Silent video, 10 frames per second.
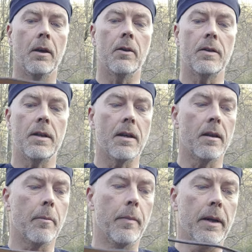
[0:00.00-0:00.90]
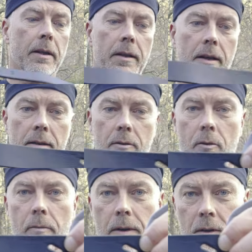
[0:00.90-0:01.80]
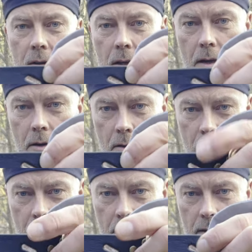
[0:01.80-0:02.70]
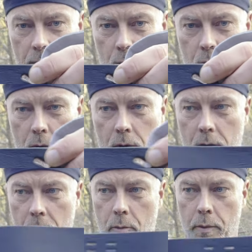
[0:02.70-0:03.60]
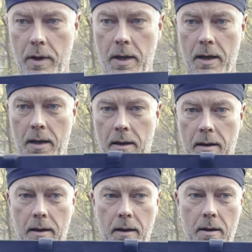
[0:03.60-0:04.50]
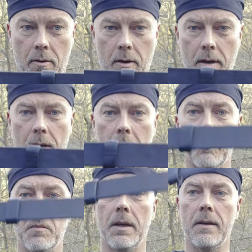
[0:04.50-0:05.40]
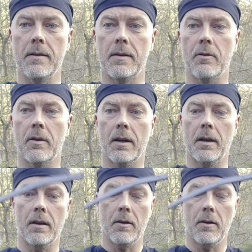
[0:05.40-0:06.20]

you see that the belt has always here this small opening and here, and that means you can